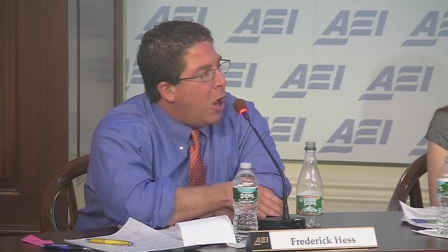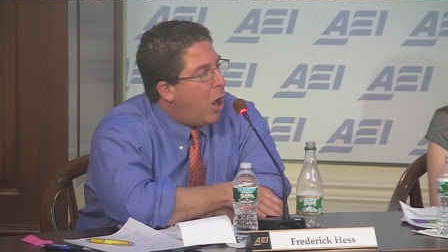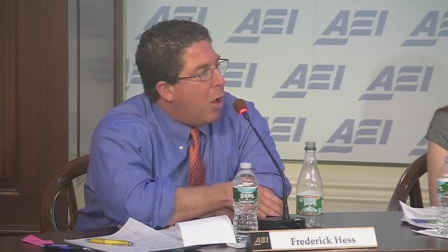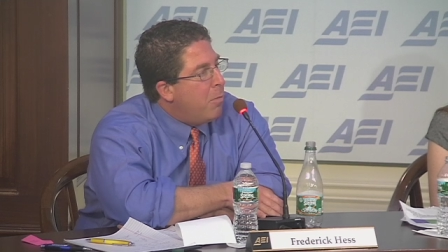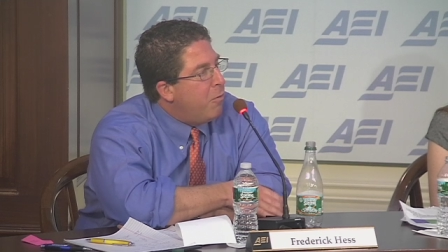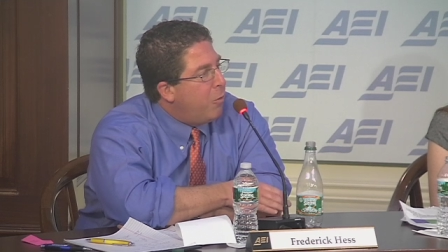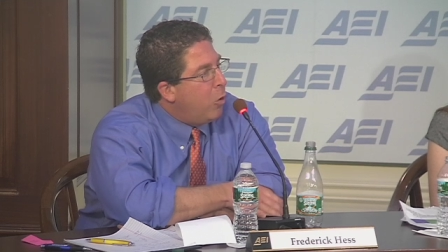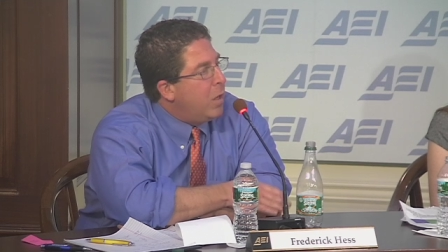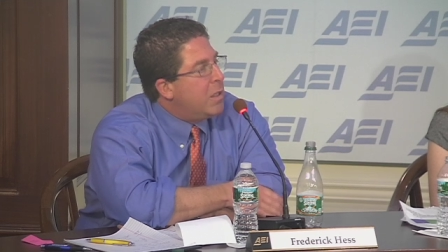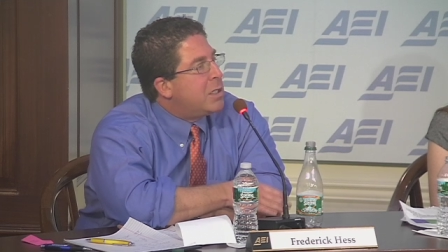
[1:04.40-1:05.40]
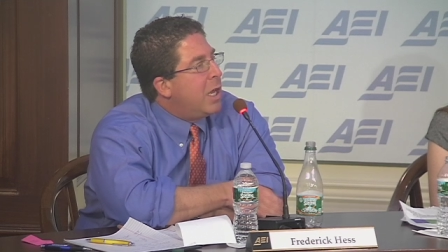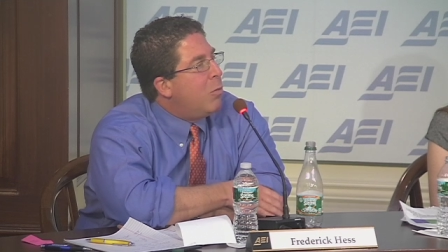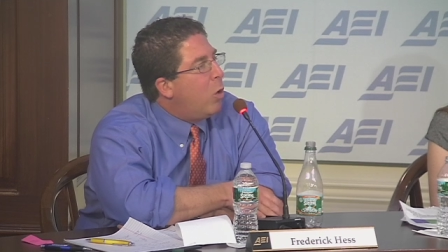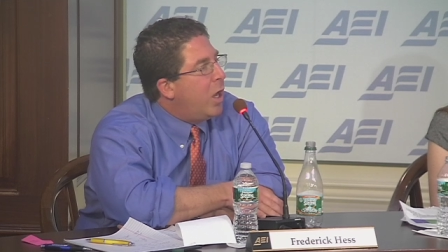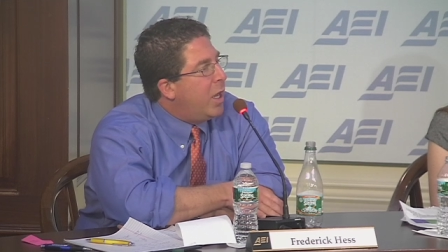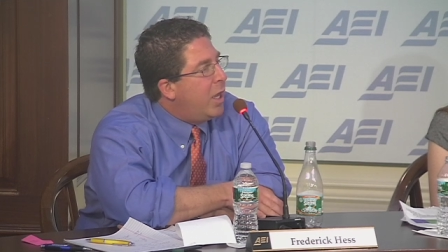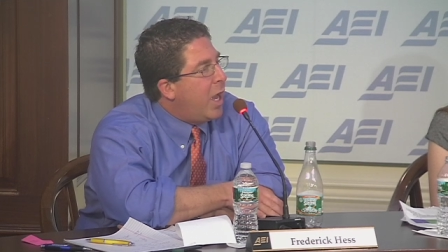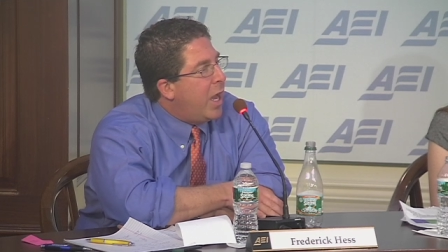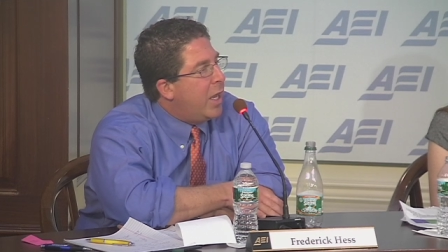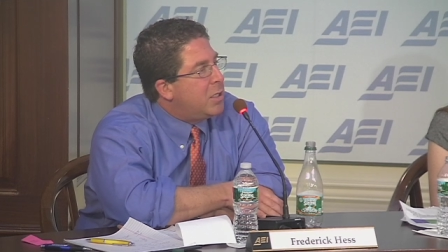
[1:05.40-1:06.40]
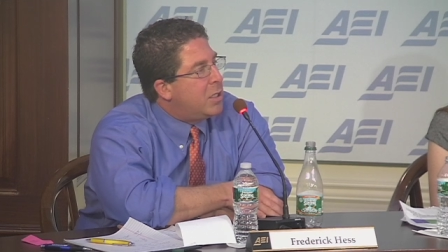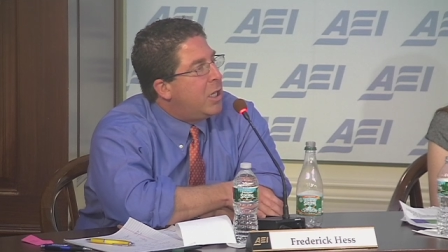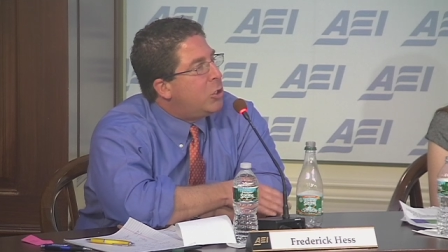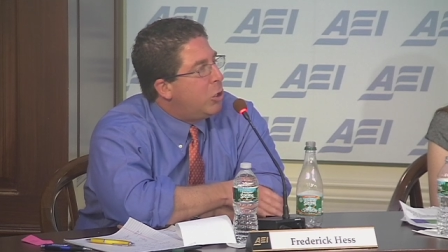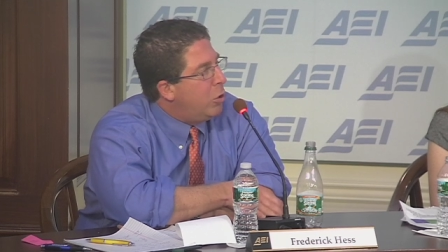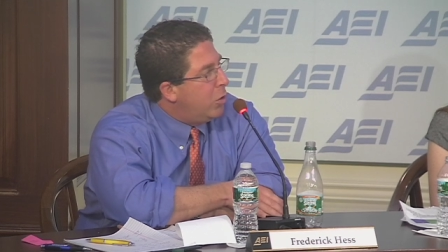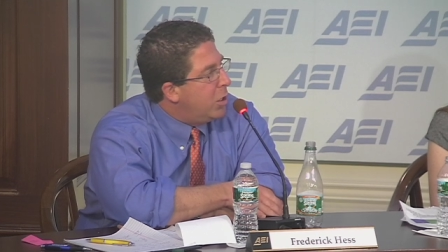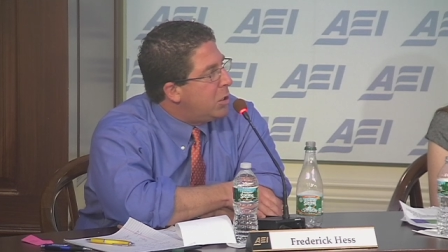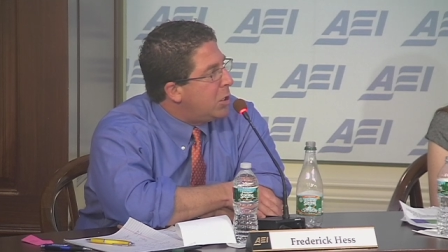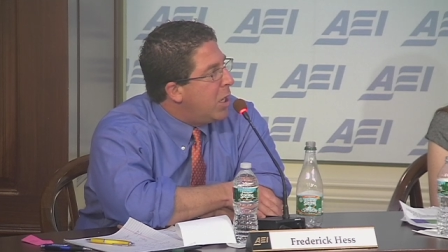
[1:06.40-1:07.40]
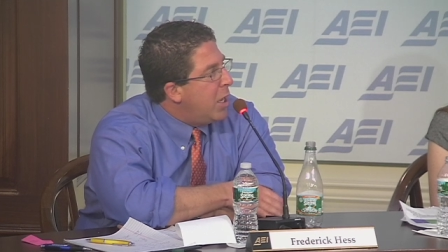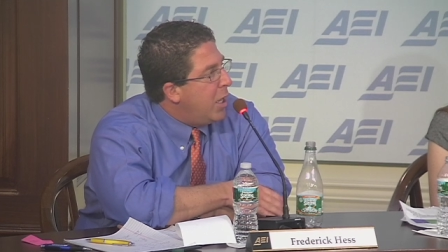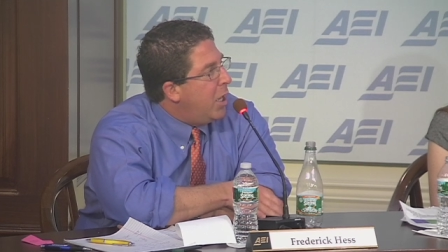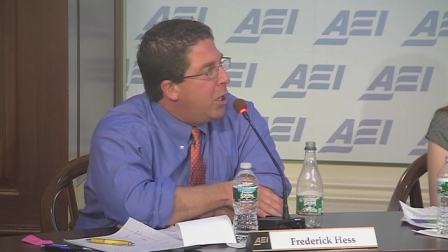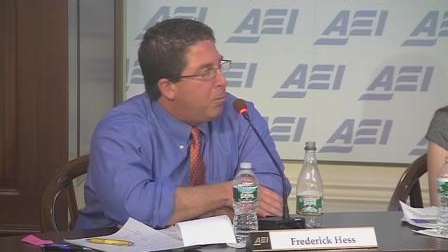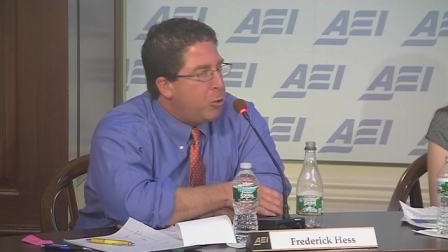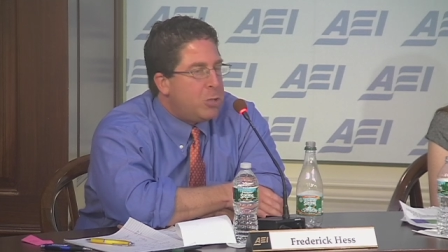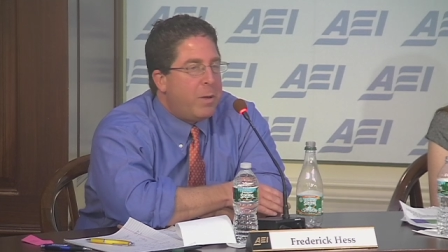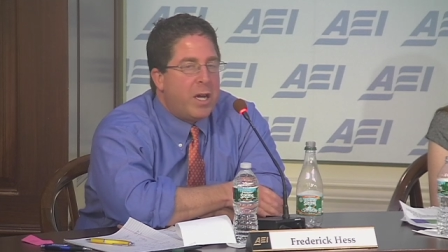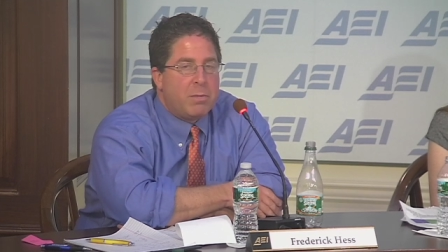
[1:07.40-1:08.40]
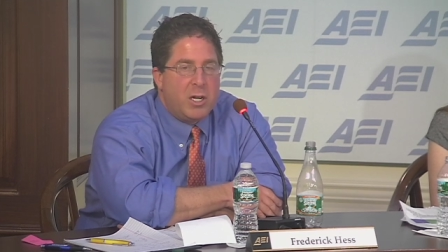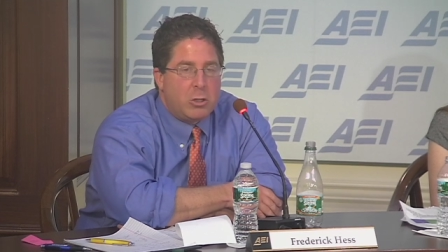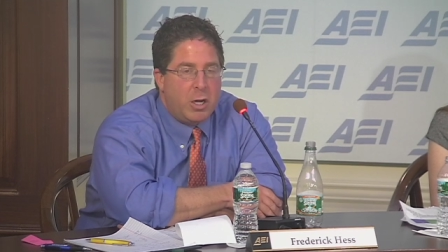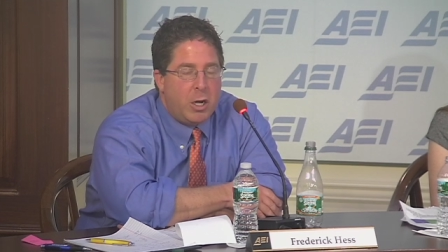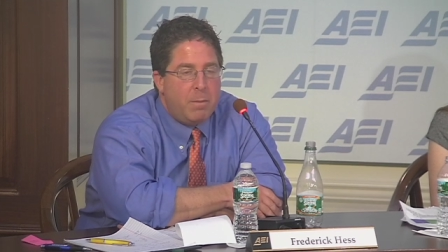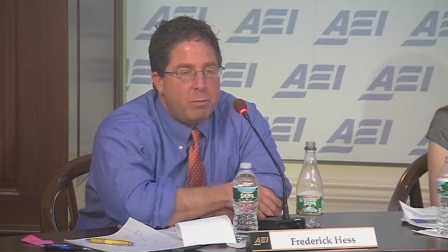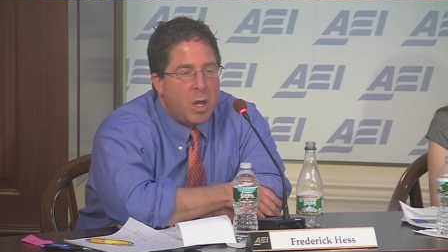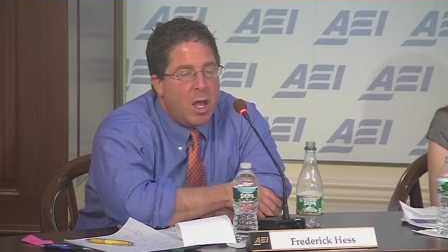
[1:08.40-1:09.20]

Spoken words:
voting the same way as the teacher unions in a pushback measure here.